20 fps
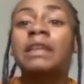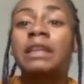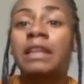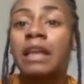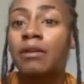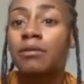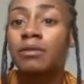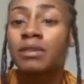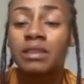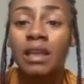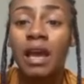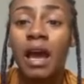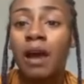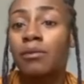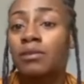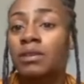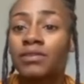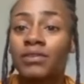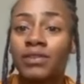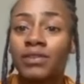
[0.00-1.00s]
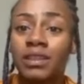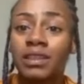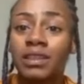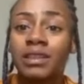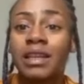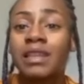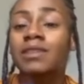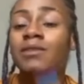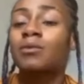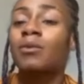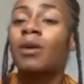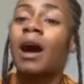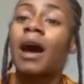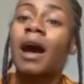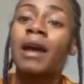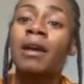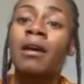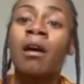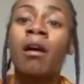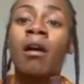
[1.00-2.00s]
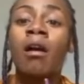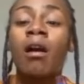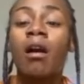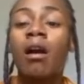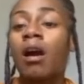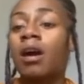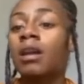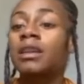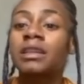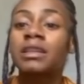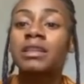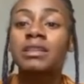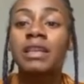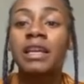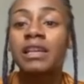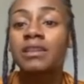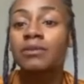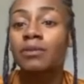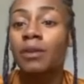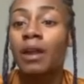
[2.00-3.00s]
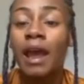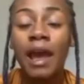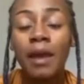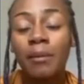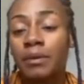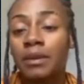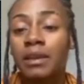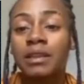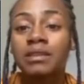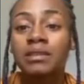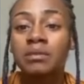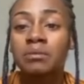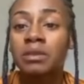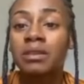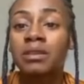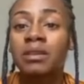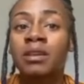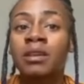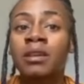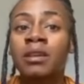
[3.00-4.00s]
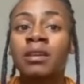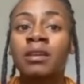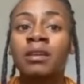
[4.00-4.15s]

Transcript: and I will be very happy if we re read it out together.